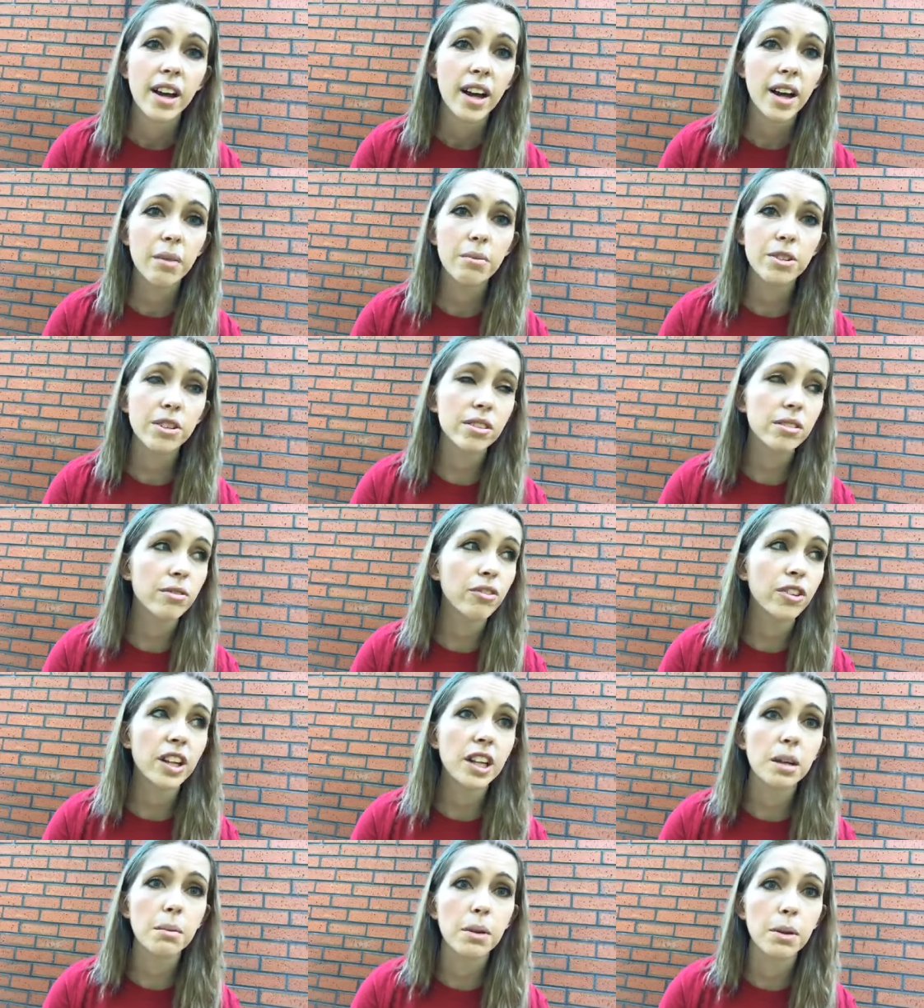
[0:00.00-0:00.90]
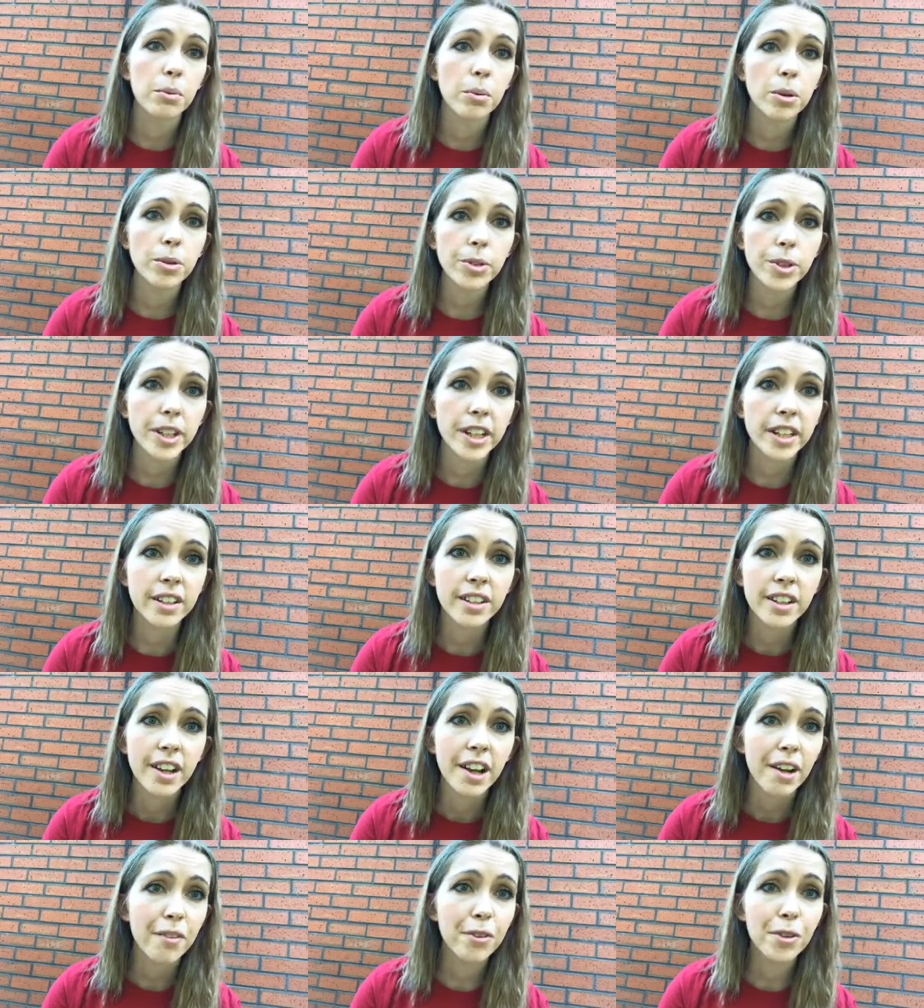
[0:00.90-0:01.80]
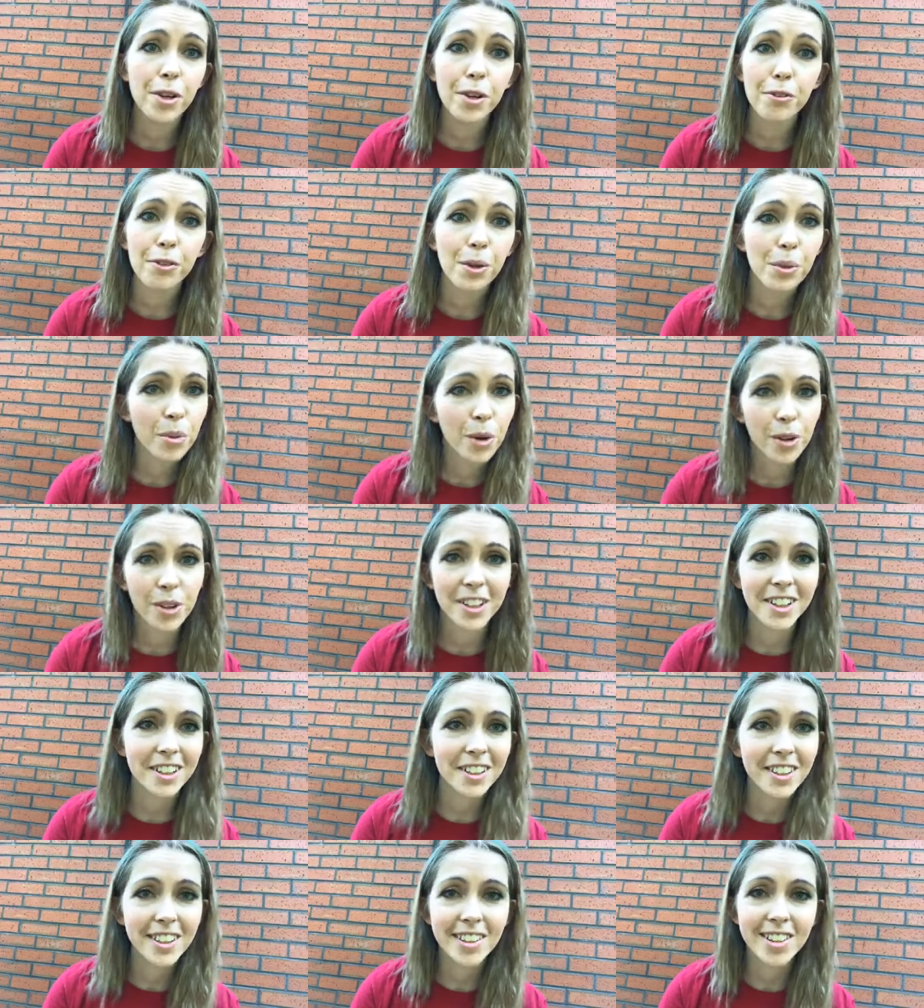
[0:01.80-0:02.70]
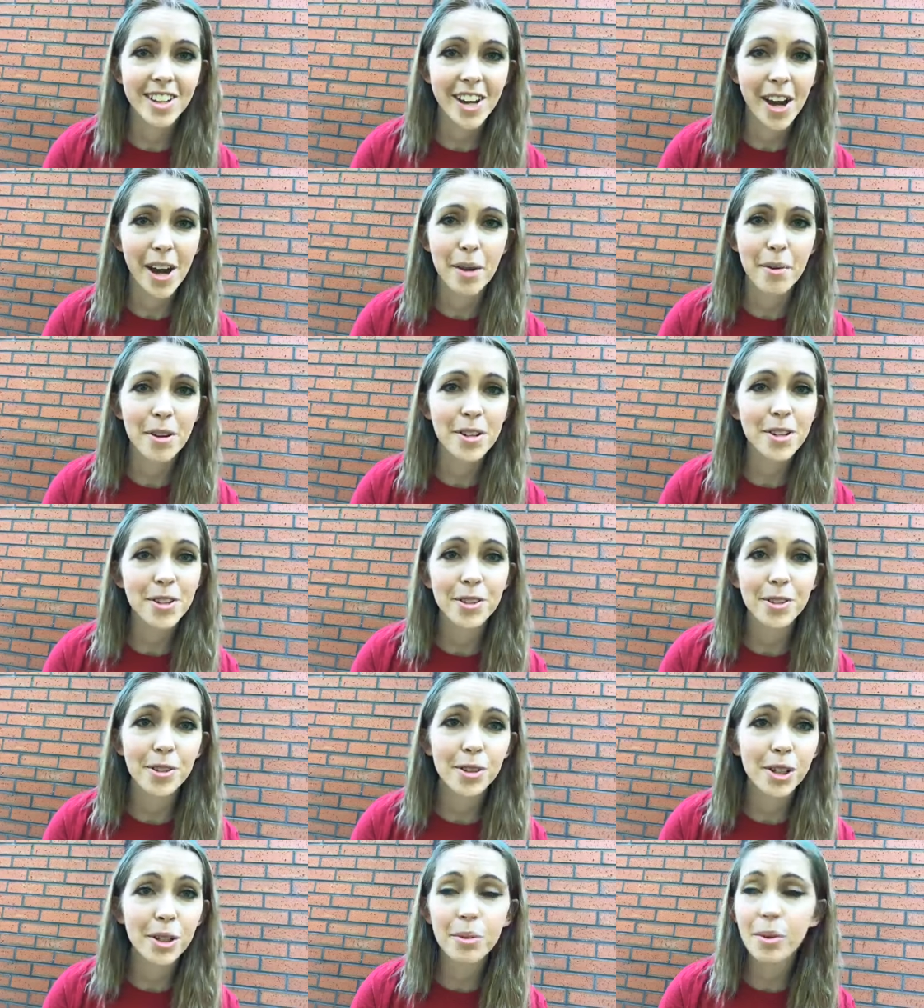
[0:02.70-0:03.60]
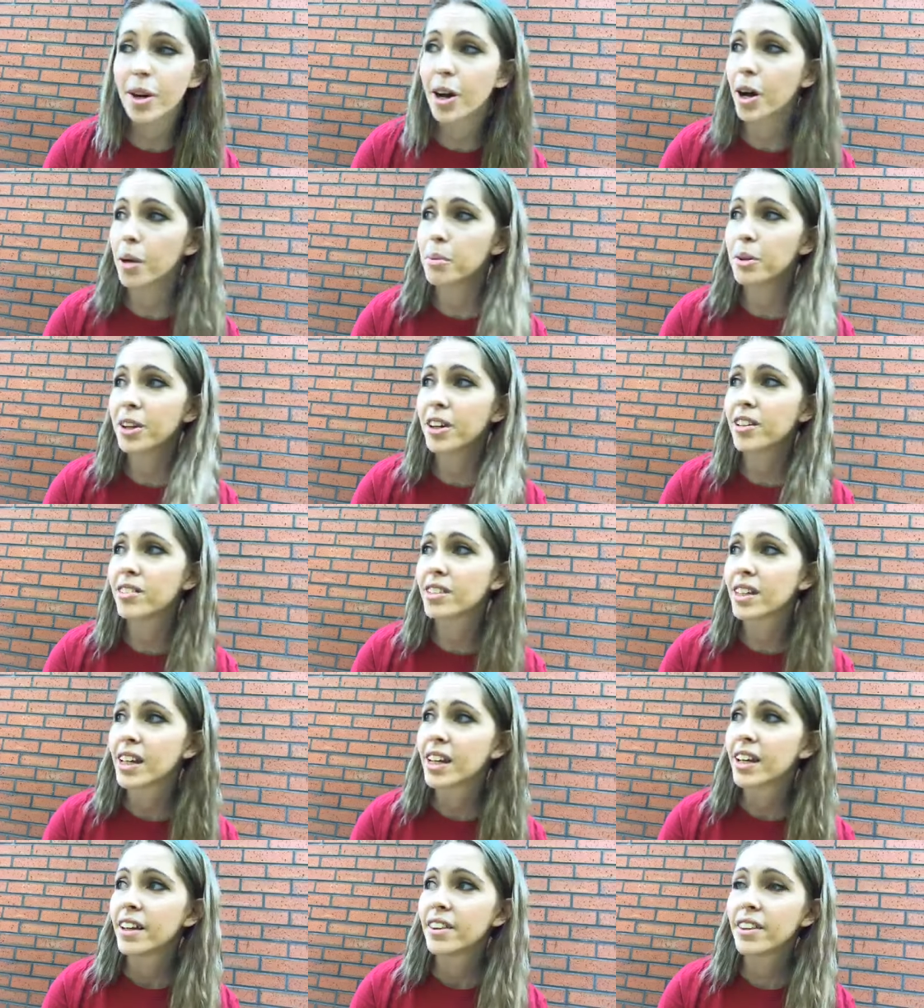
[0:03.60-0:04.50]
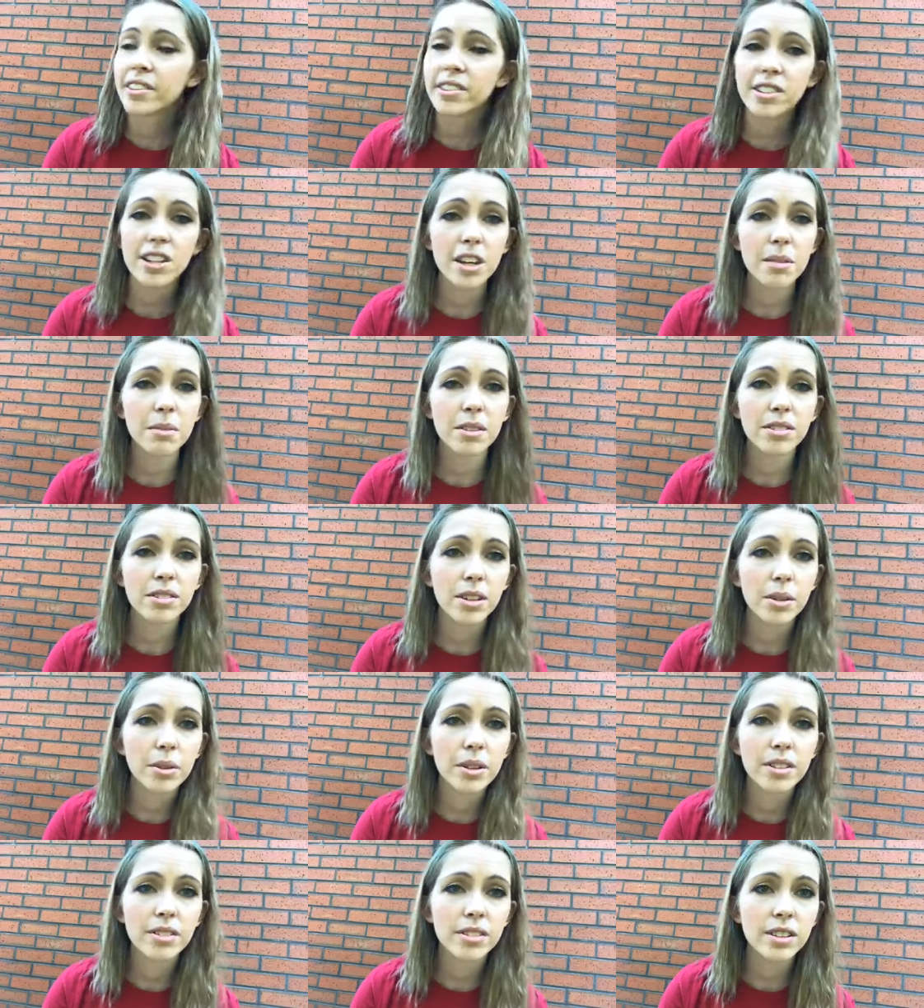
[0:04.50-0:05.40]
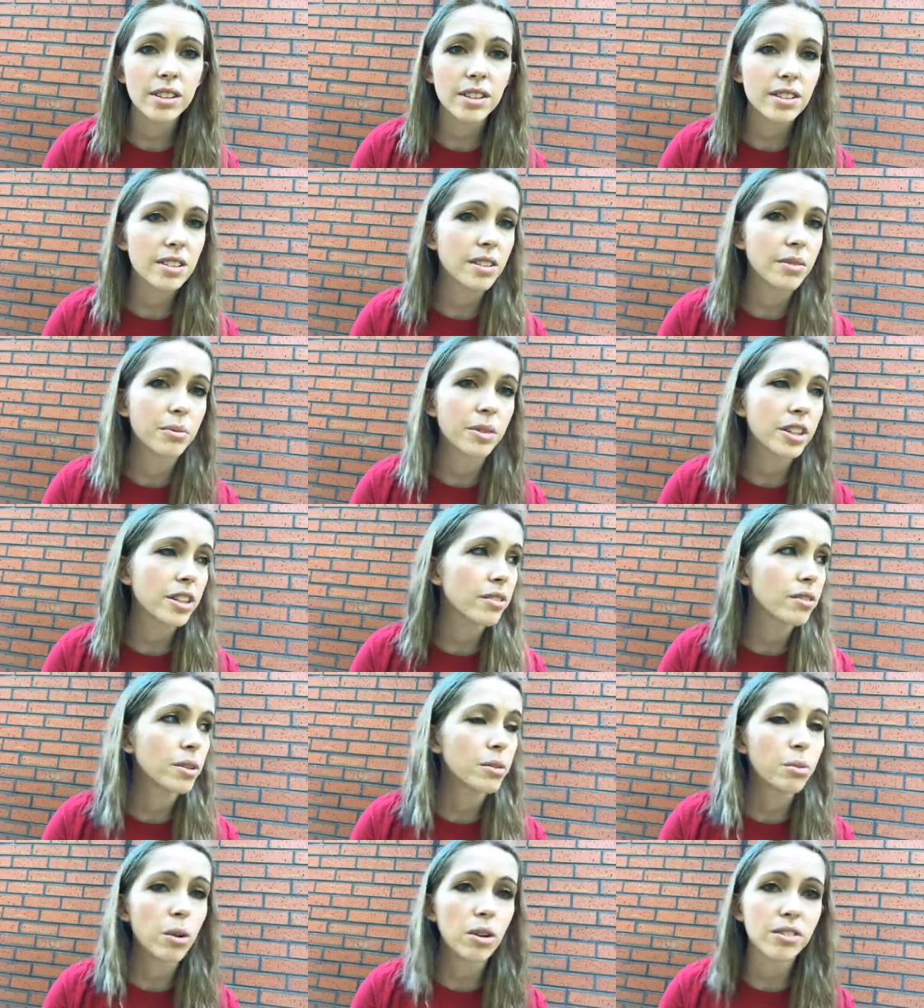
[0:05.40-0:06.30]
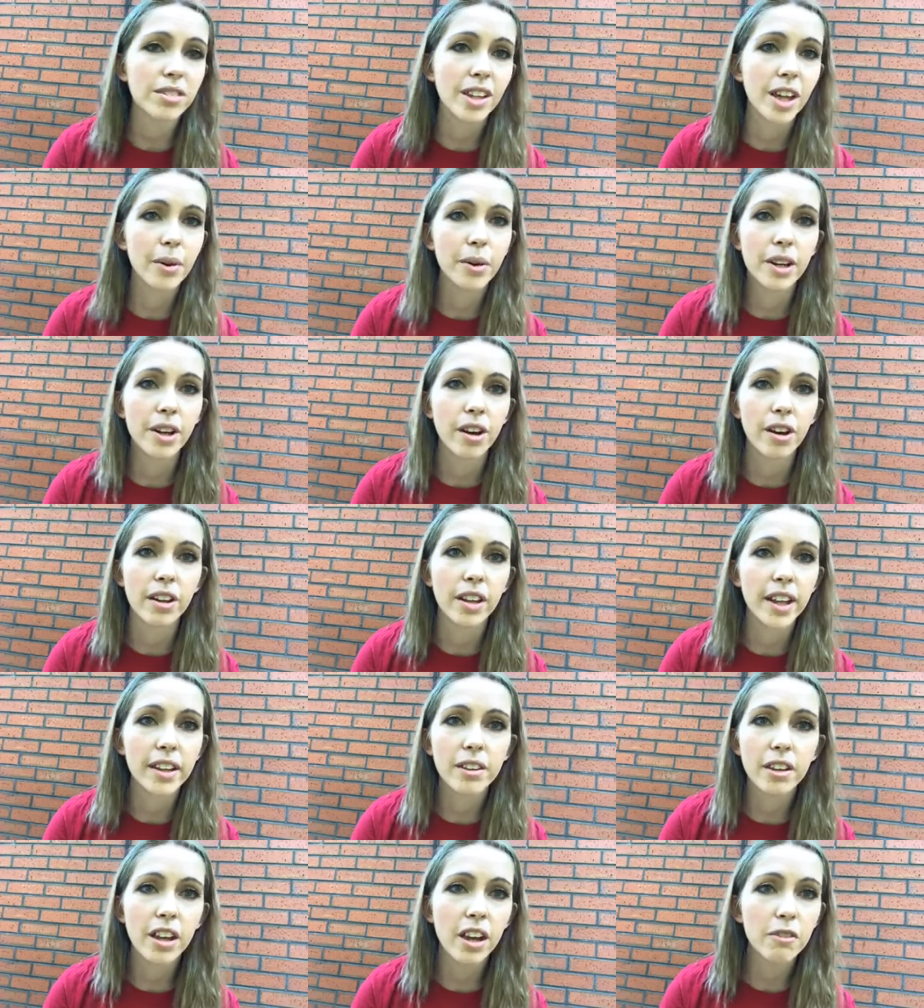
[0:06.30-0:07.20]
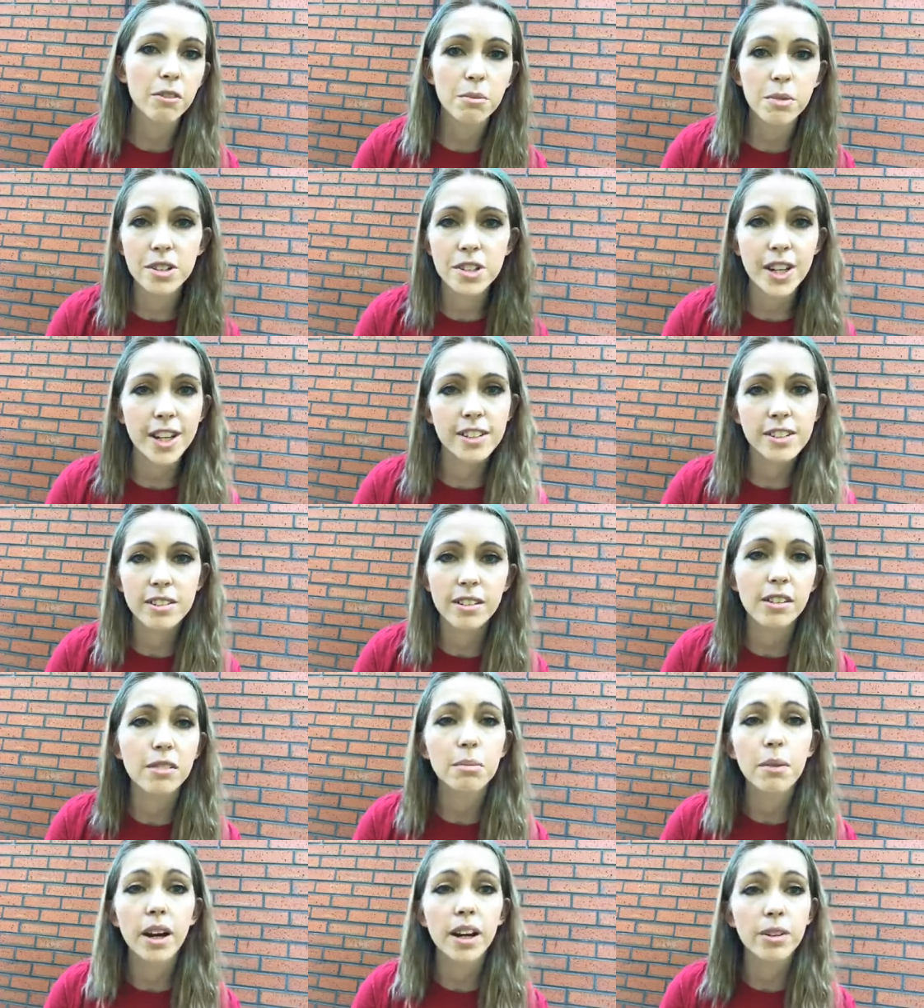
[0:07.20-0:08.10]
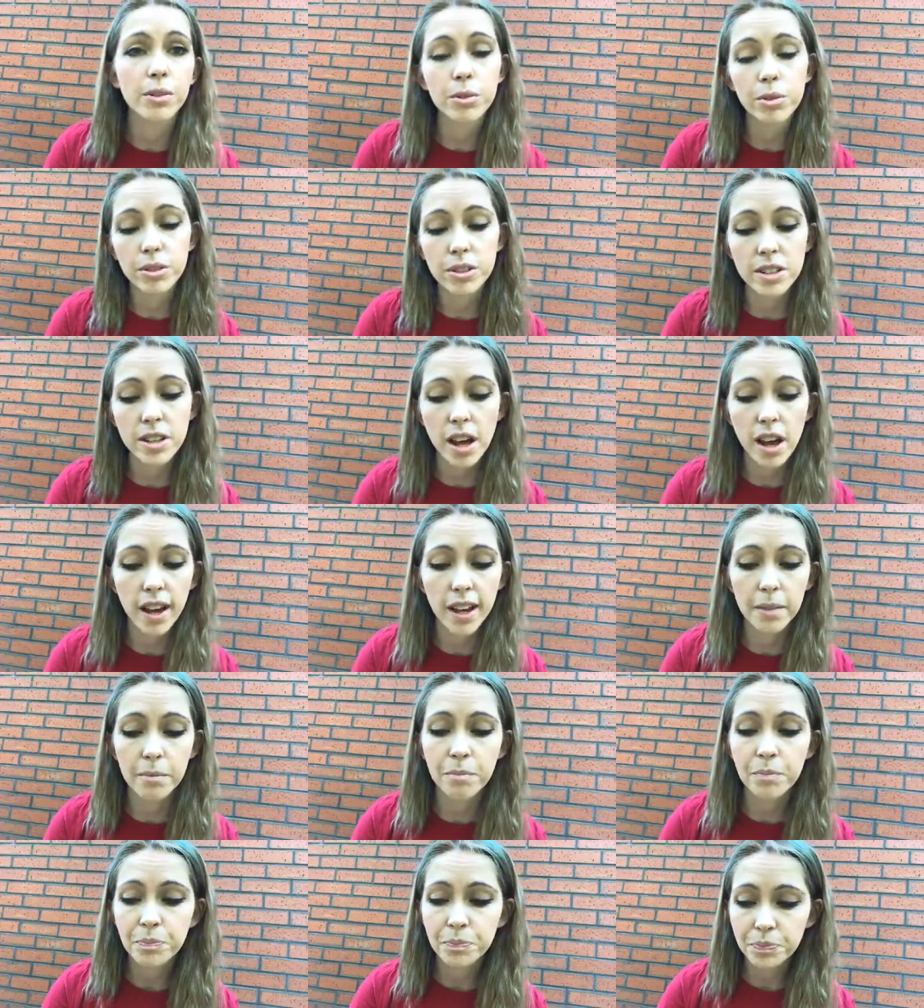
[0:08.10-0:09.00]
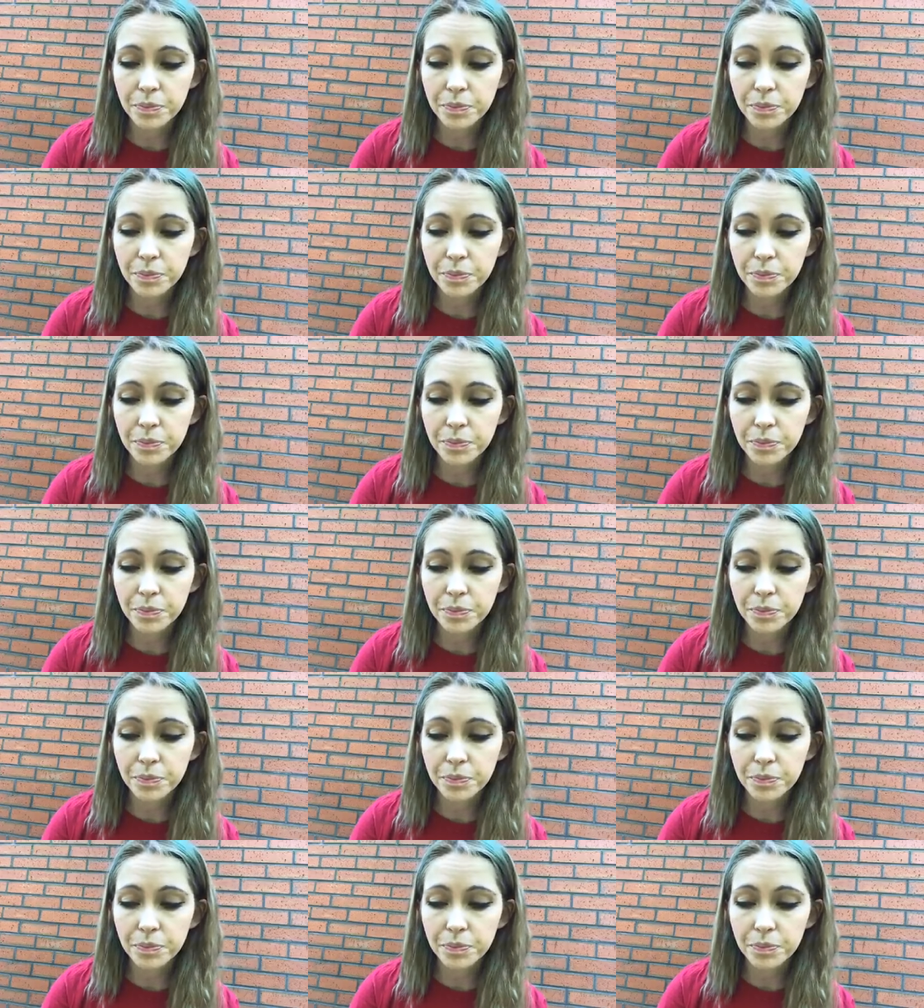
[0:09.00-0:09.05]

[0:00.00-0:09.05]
I'm just feeling a bit worried. If you don't feel worried at this time, I don't know who you are because this time is so uncertain. We don't know what's going on. Like the government changes its mind all the time.